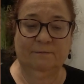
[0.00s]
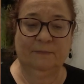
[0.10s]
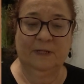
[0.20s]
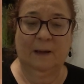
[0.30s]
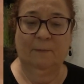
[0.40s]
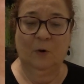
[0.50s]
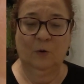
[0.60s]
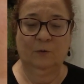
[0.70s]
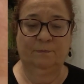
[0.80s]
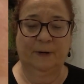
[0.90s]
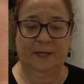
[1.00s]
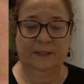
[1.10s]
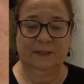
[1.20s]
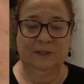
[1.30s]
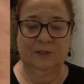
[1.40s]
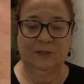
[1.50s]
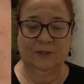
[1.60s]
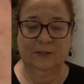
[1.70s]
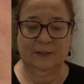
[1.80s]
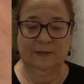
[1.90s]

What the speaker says: La Mode buttons.